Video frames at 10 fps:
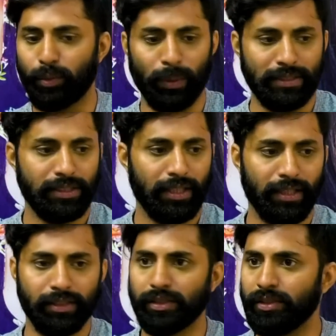Like one
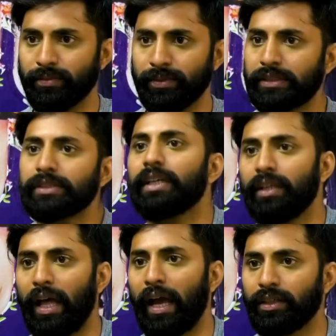side,
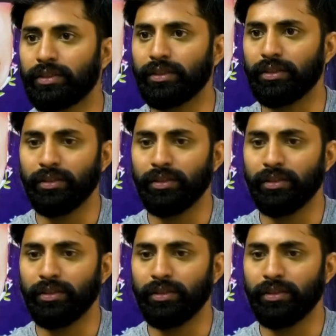versatile actor,